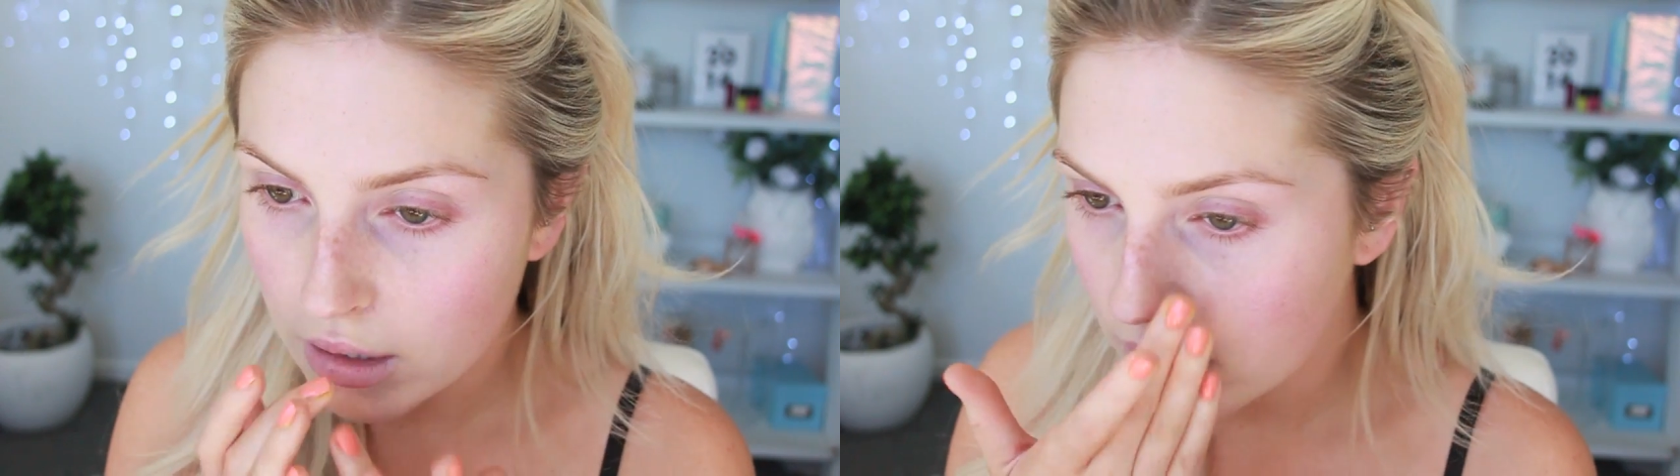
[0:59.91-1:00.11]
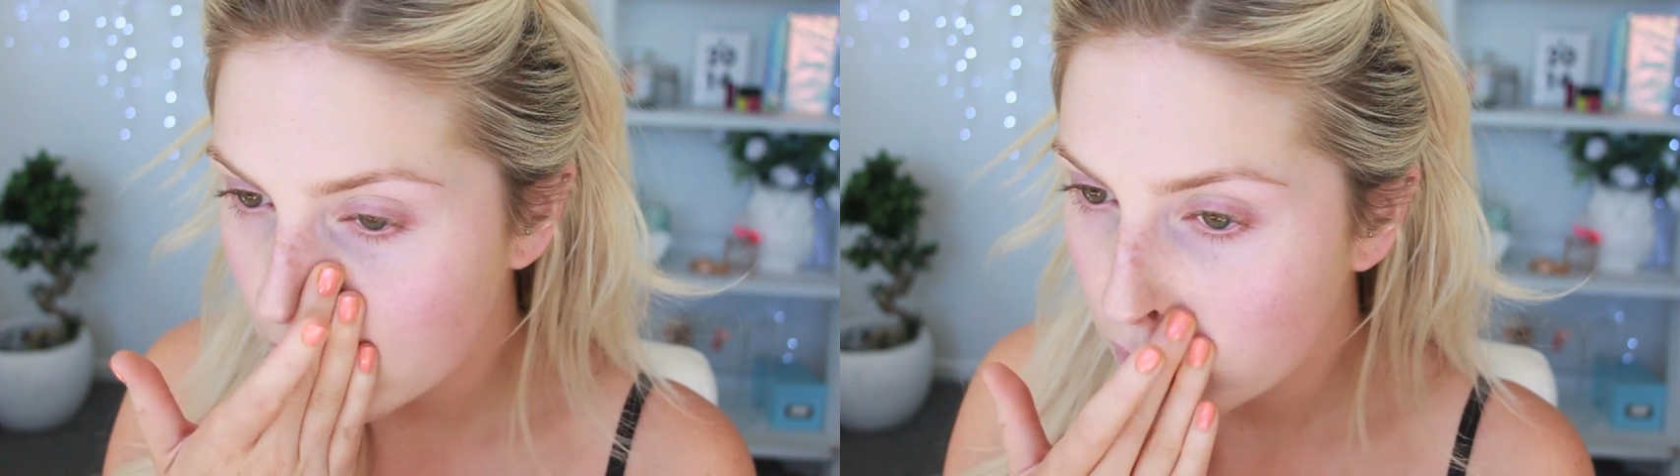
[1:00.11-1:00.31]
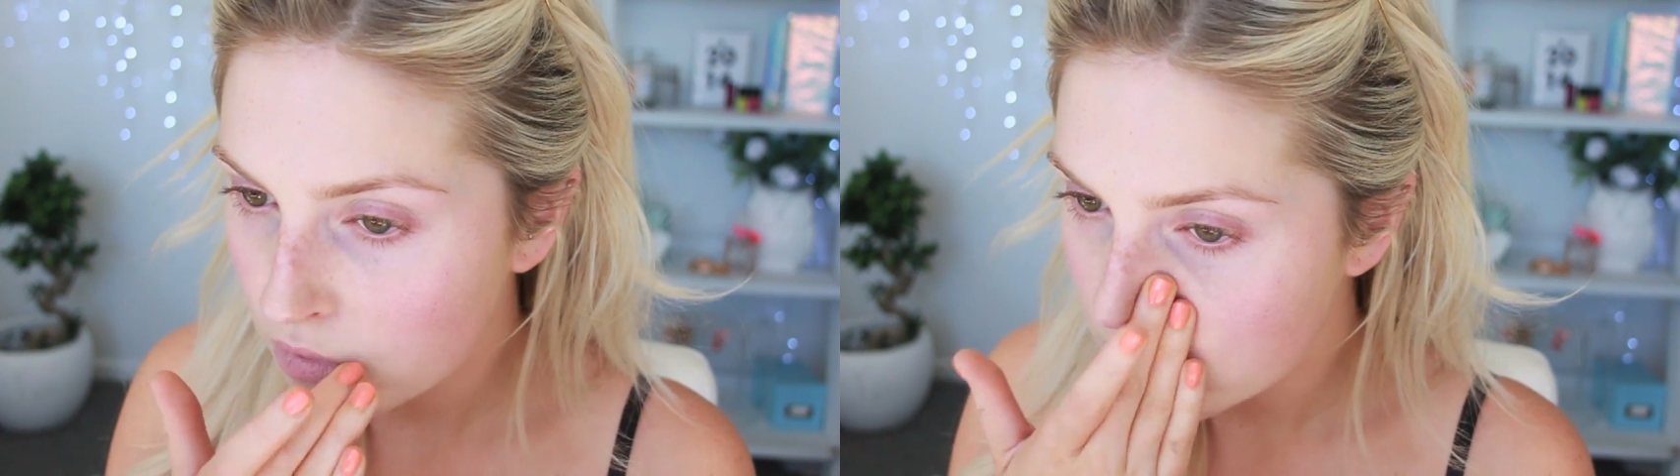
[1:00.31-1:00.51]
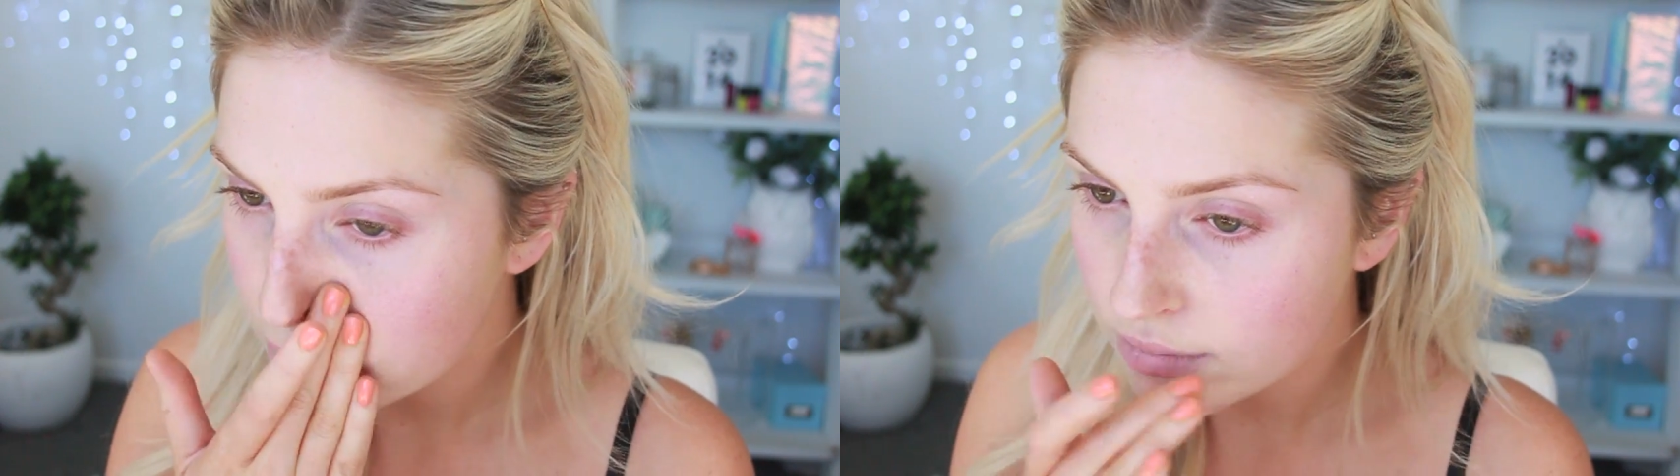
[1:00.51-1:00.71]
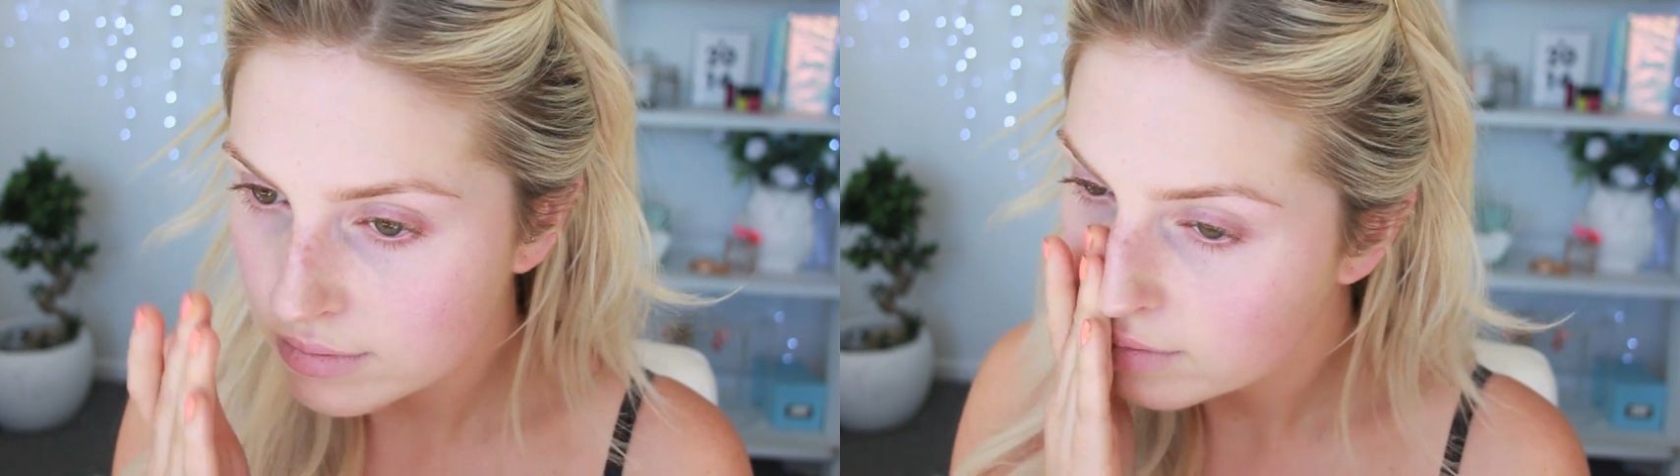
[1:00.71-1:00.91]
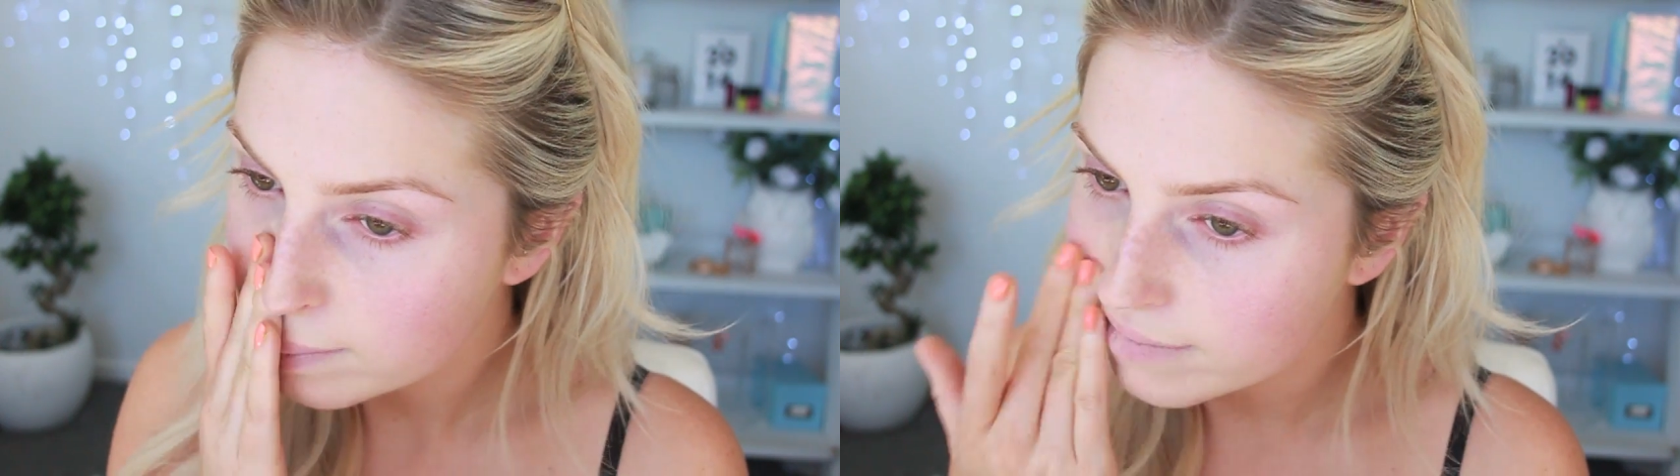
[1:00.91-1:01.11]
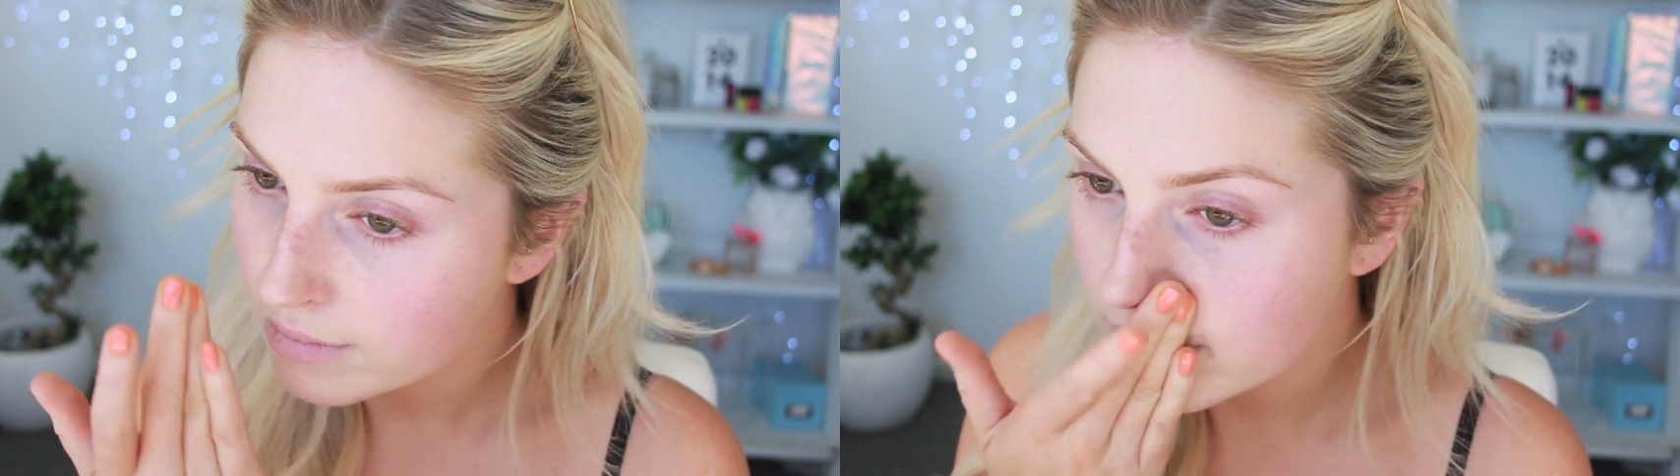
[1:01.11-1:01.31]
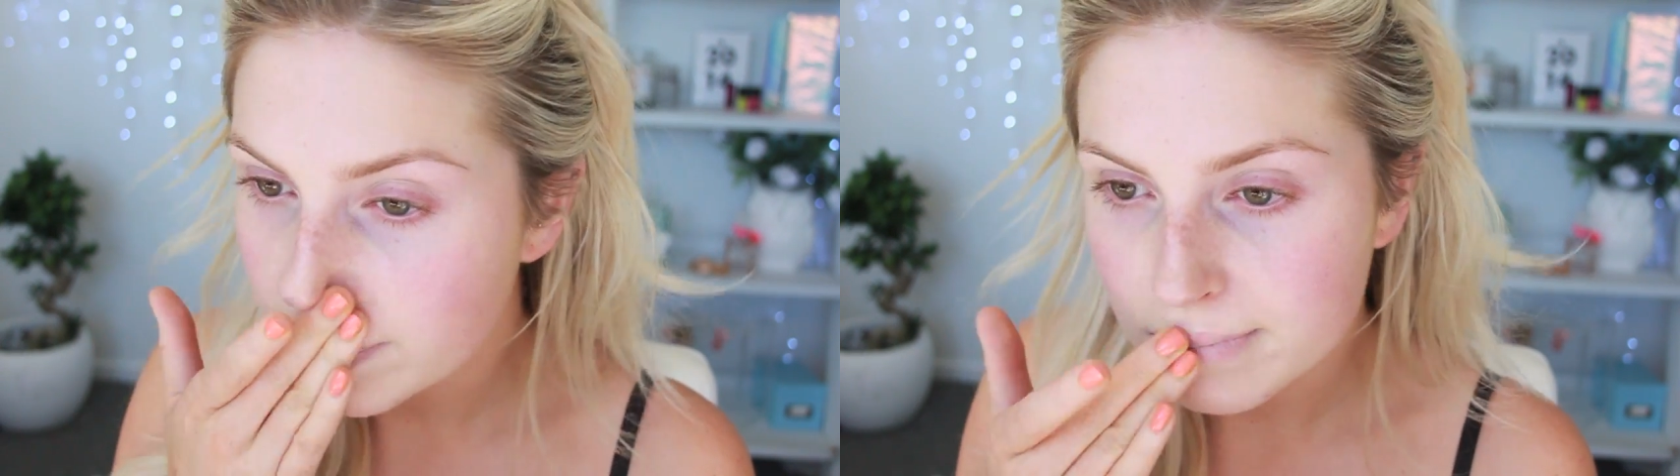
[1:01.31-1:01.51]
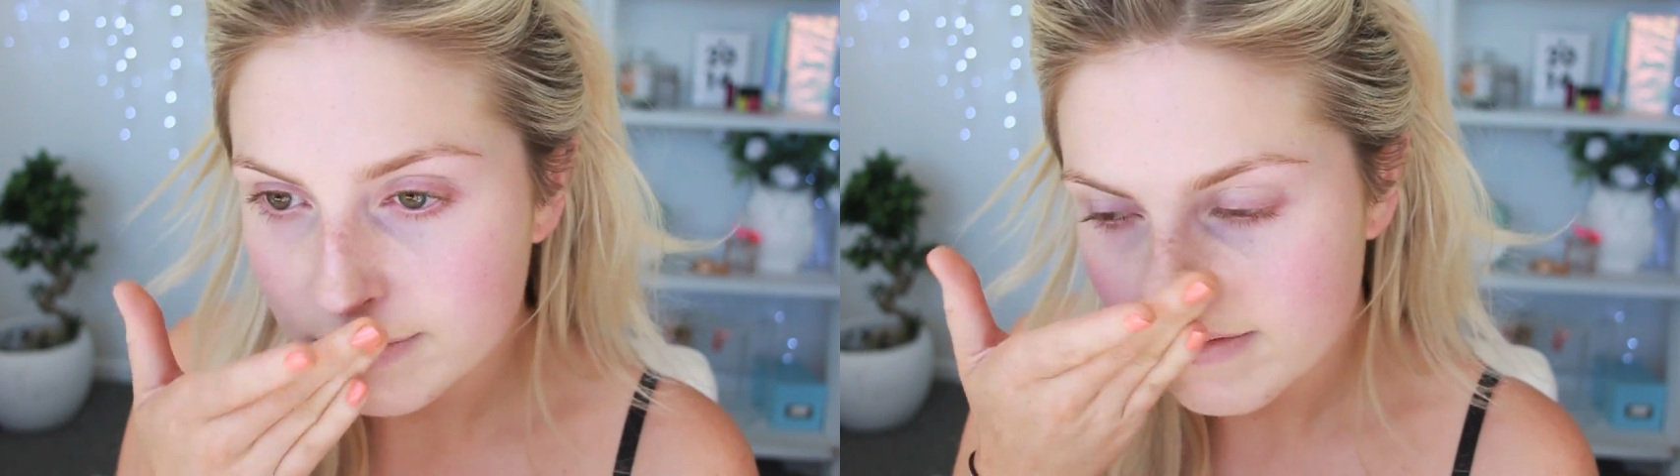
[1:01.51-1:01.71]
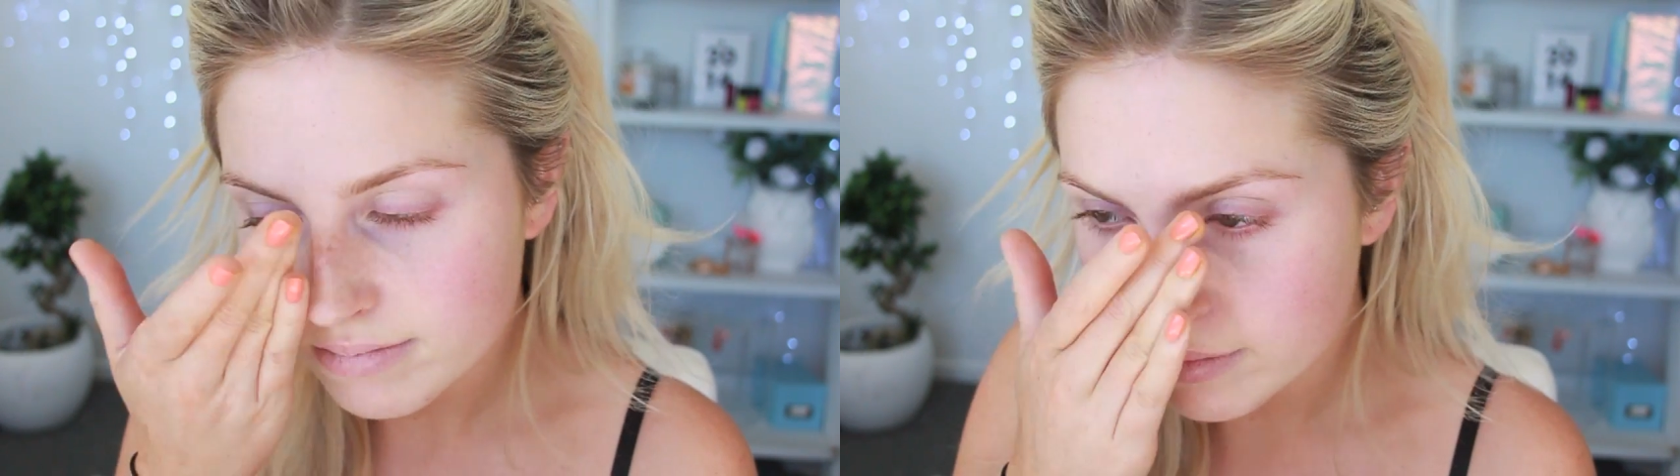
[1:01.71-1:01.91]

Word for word: And then I'm taking one of my favorite